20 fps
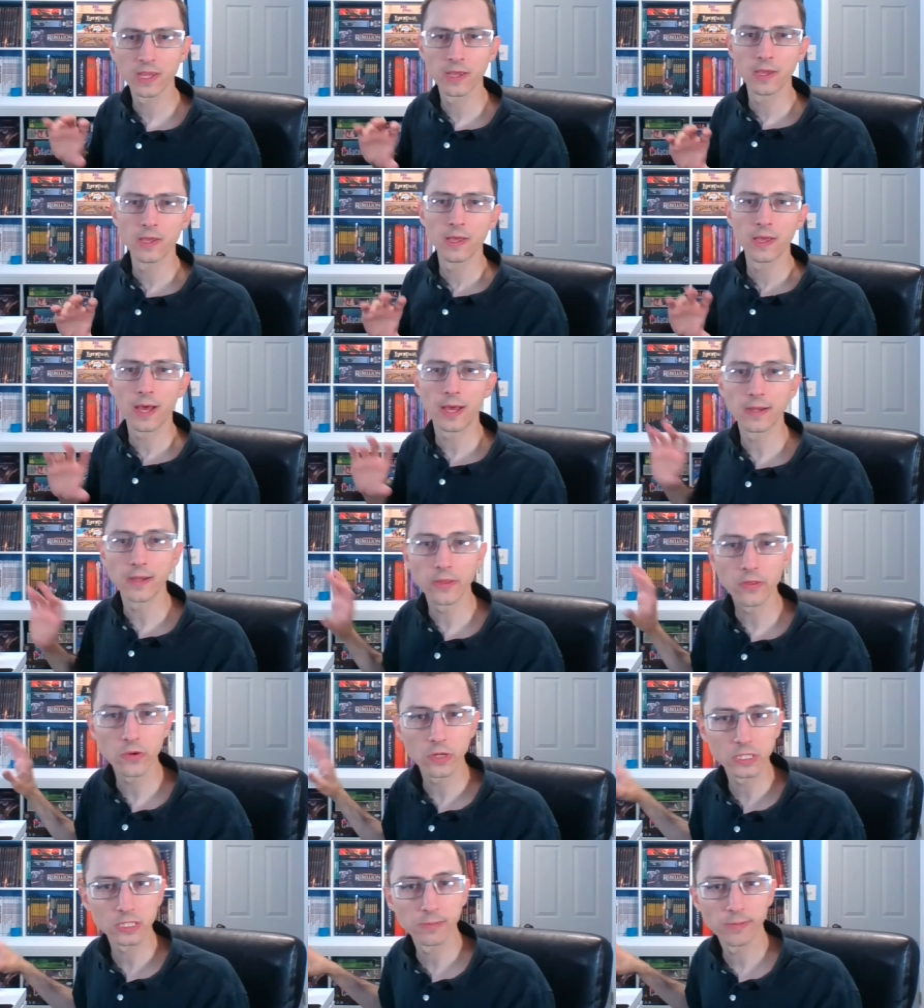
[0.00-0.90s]
Another
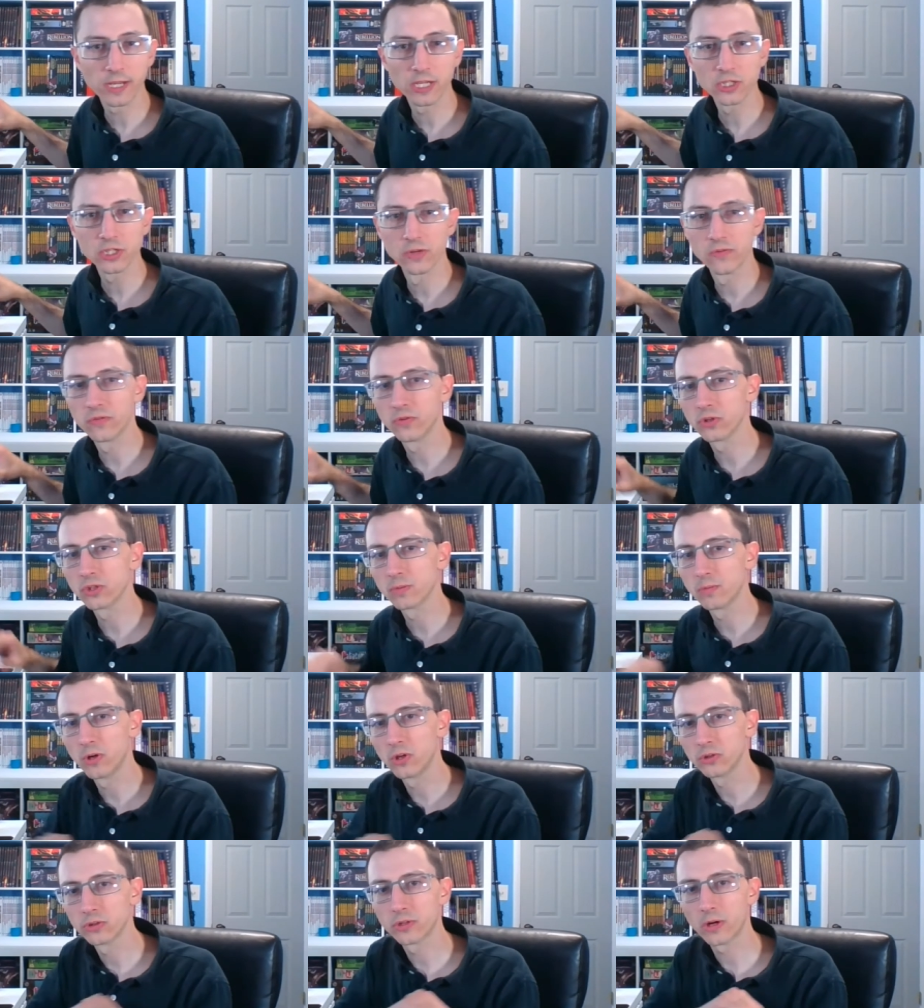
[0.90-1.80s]
expansion for
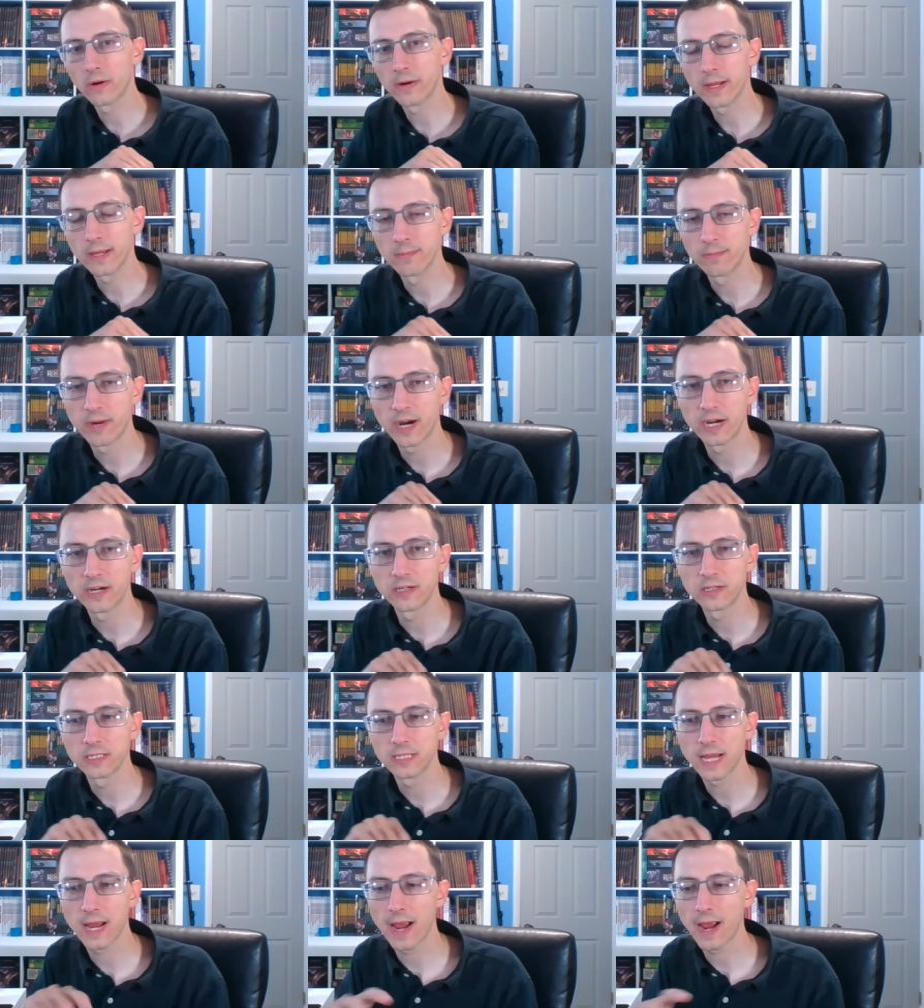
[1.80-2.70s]
Small Star
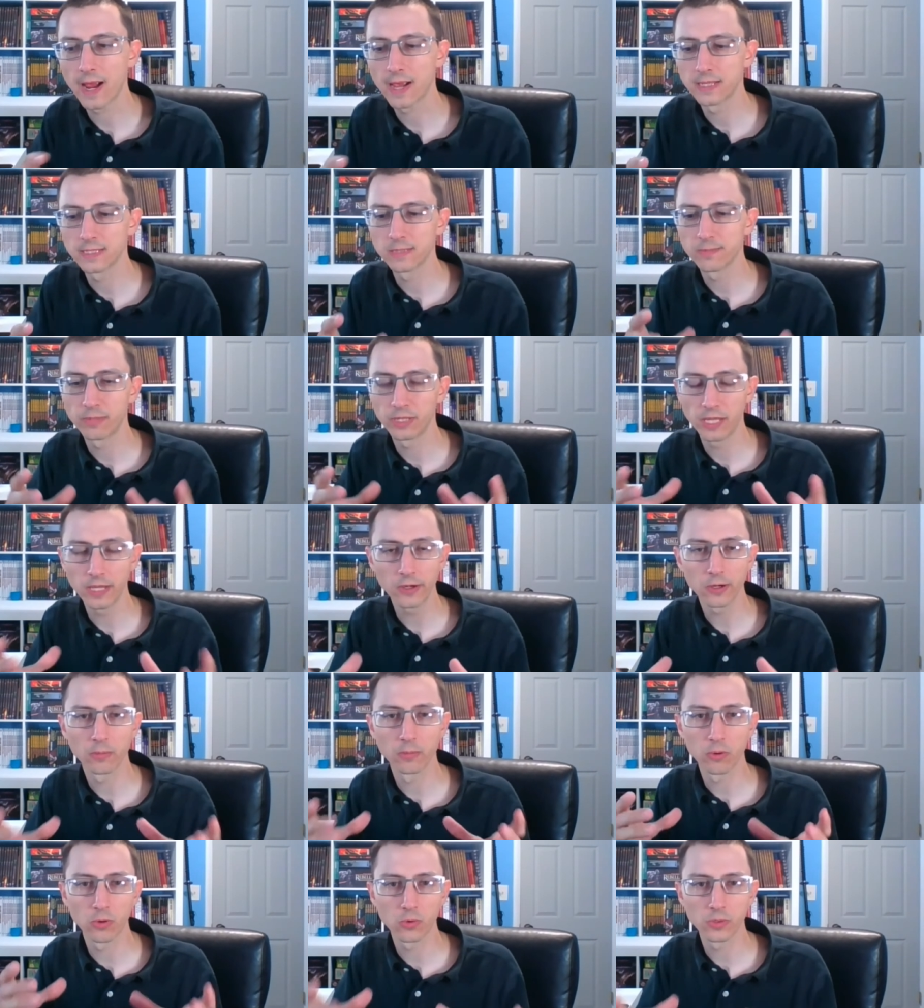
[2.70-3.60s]
Empires adds player
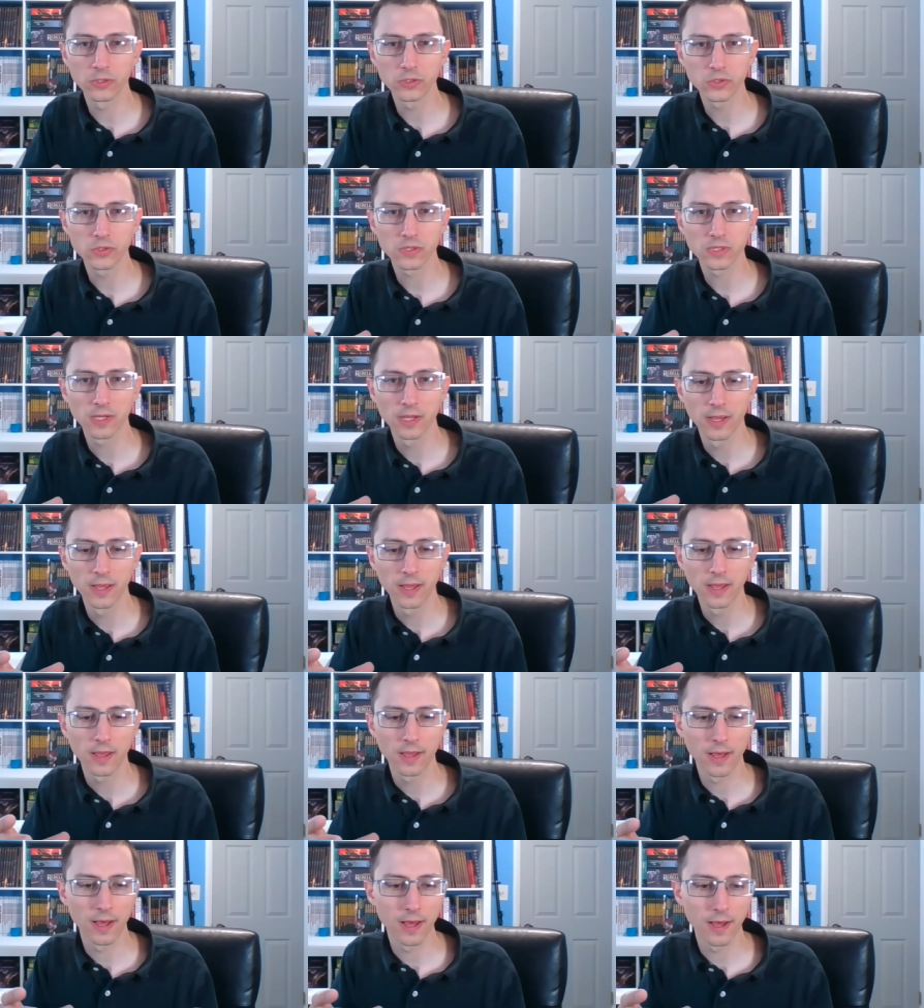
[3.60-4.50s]
boards,
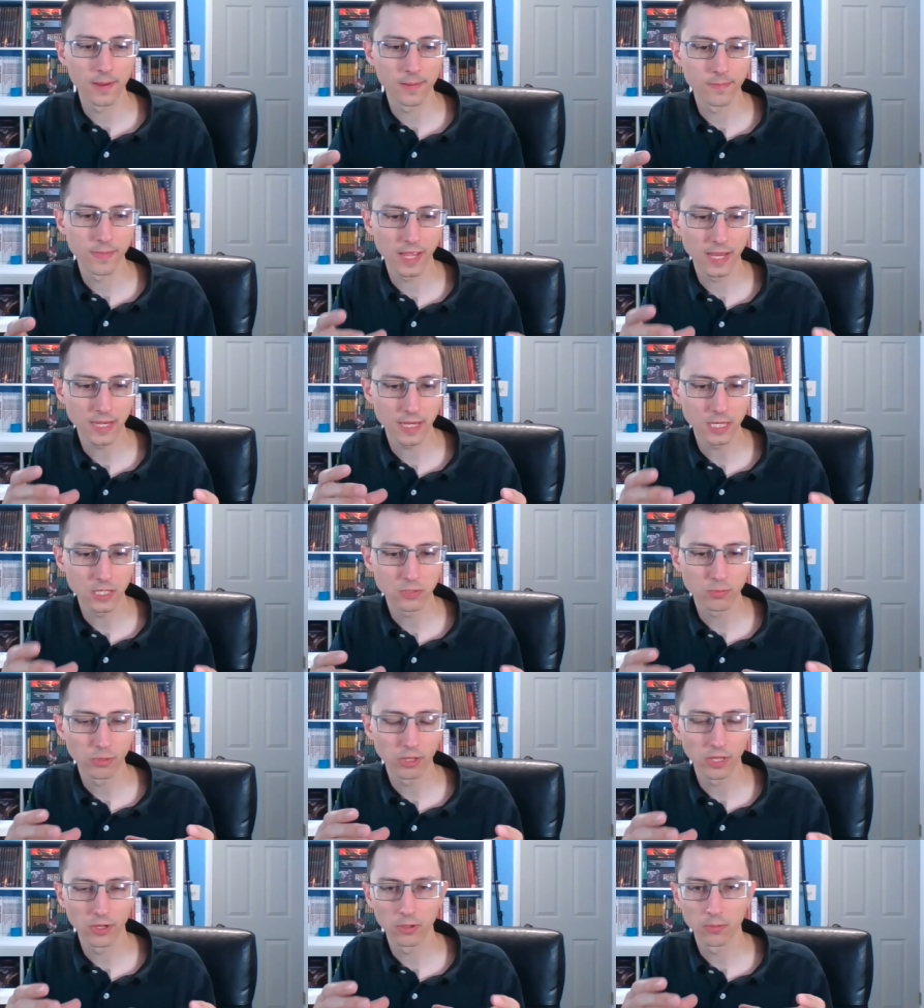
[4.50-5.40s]
and each
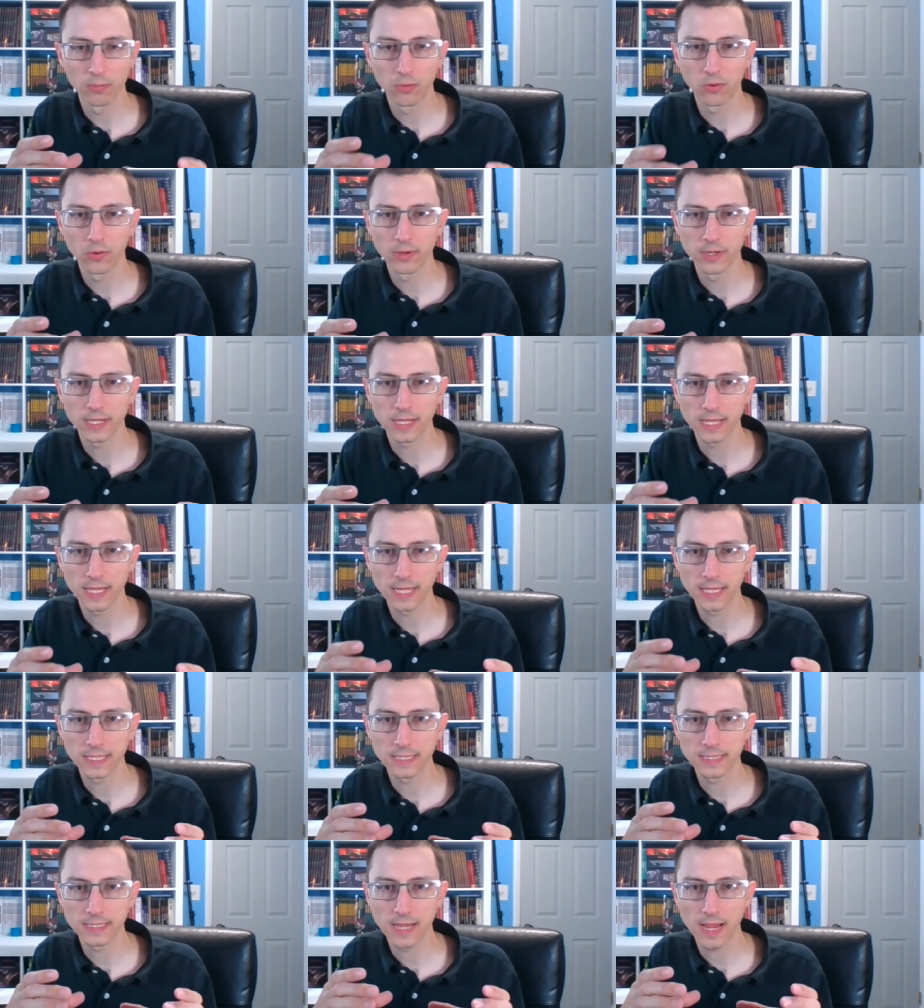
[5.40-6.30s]
player board
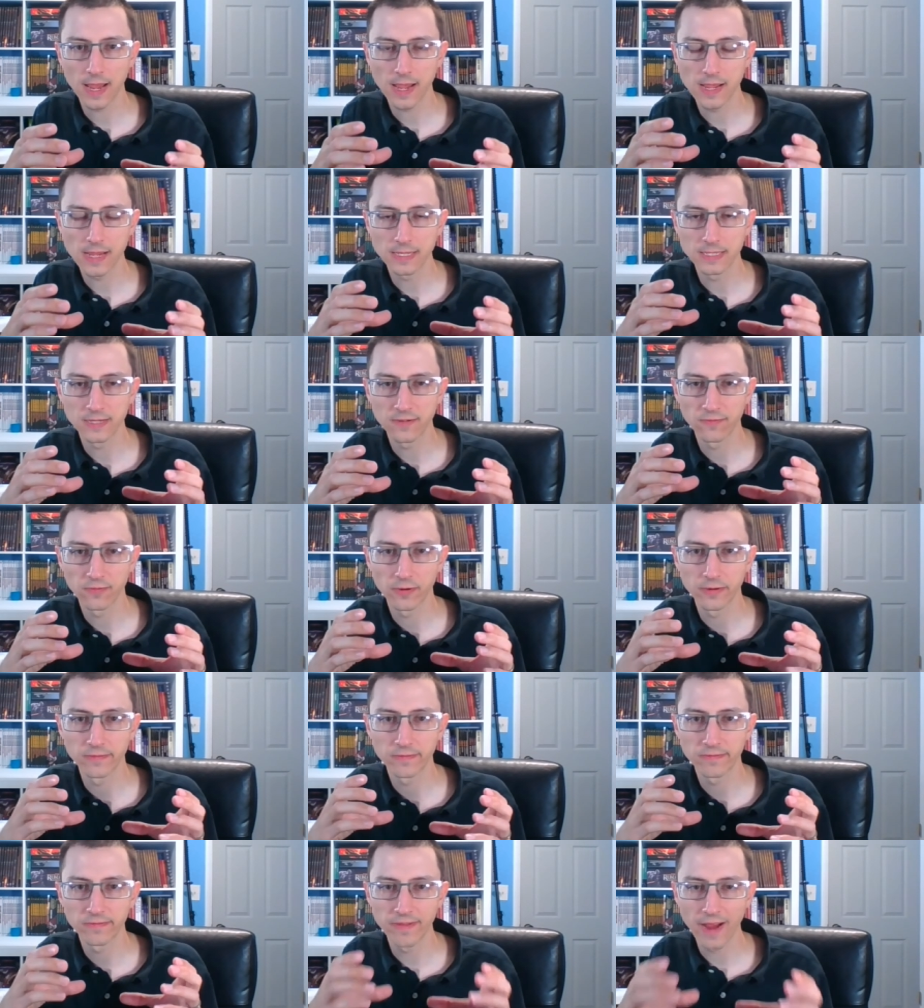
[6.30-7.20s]
is a different
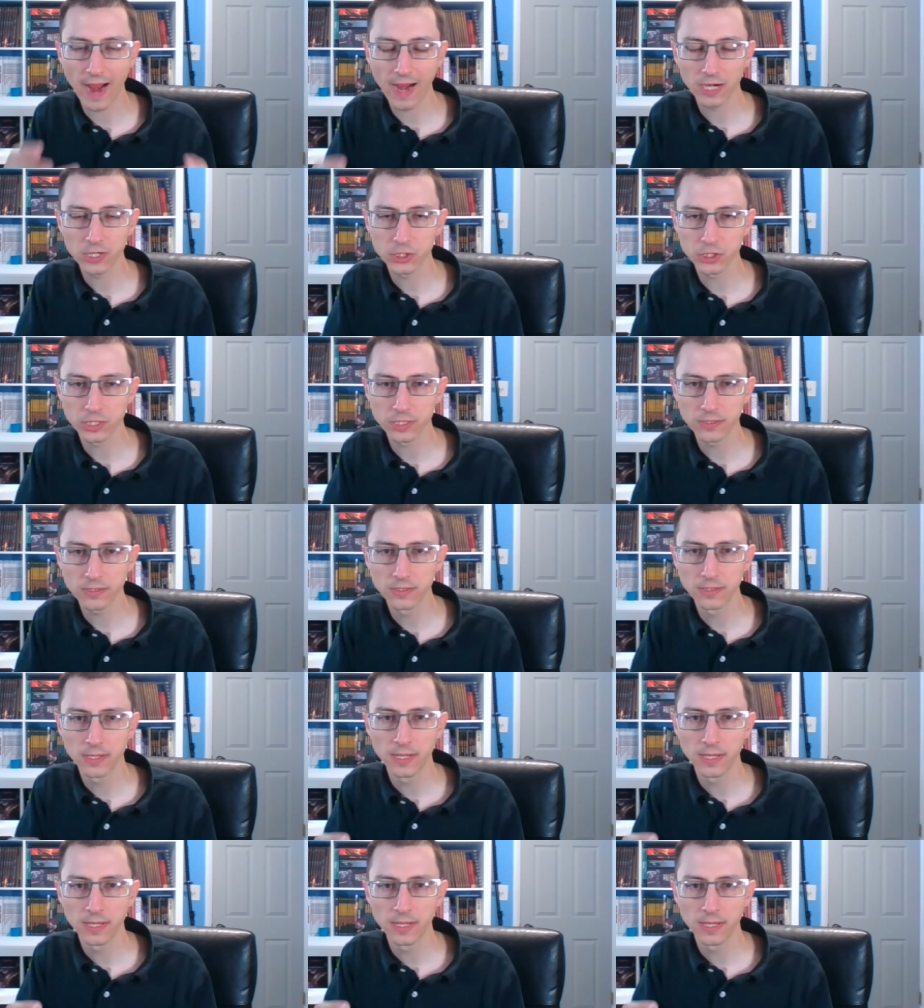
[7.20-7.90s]
faction,